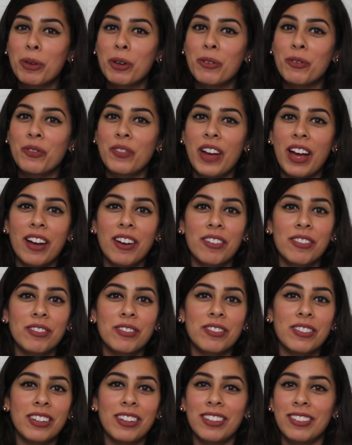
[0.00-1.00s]
you
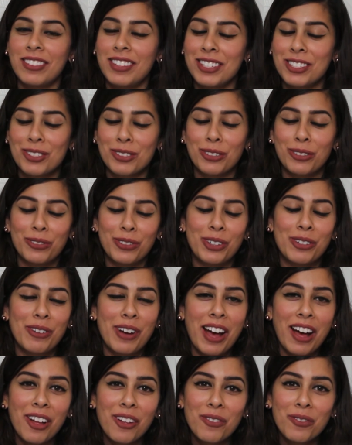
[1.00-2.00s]
found this review
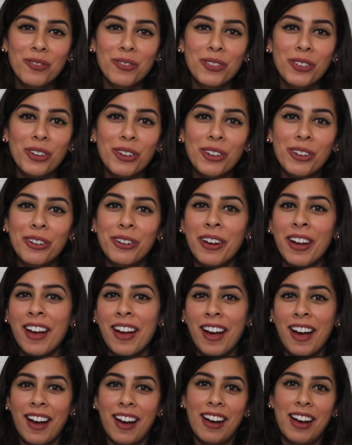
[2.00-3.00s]
helpful.
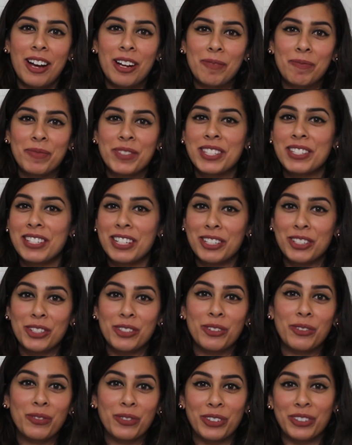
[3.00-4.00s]
Stay
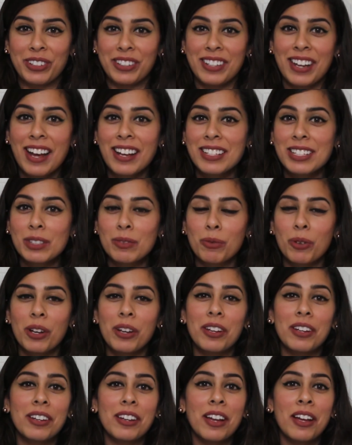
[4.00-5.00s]
tuned for the next
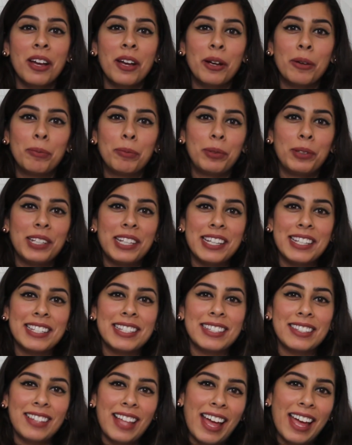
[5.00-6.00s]
one.
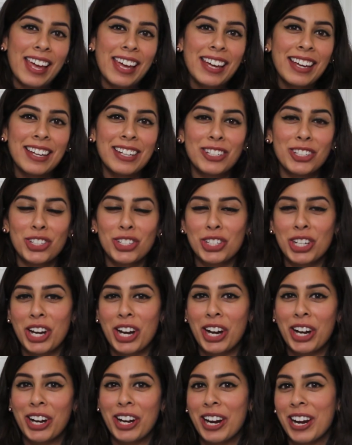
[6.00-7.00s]
Please like,
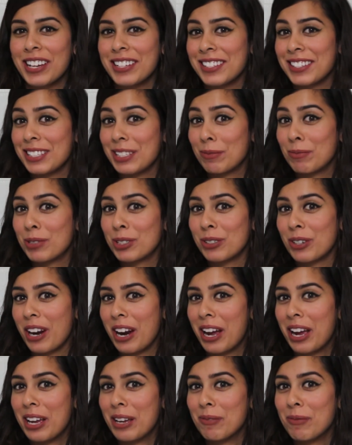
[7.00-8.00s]
share, and
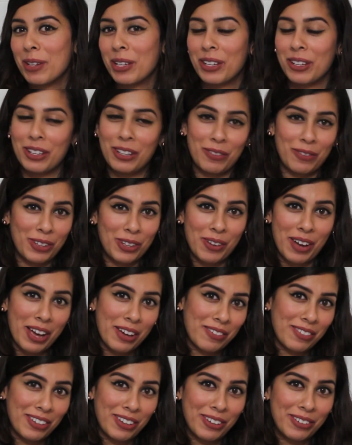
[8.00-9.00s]
subscribe if you
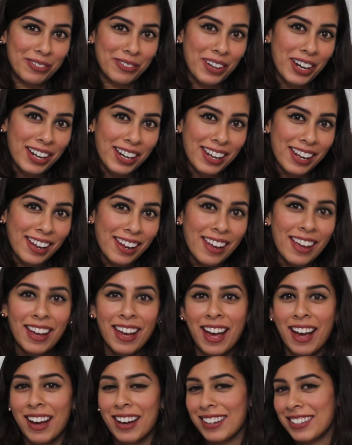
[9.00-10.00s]
haven't already.
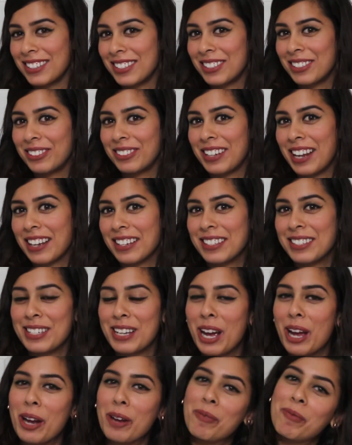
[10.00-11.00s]
Until next
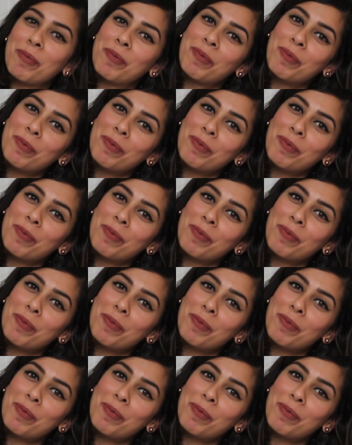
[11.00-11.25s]
time,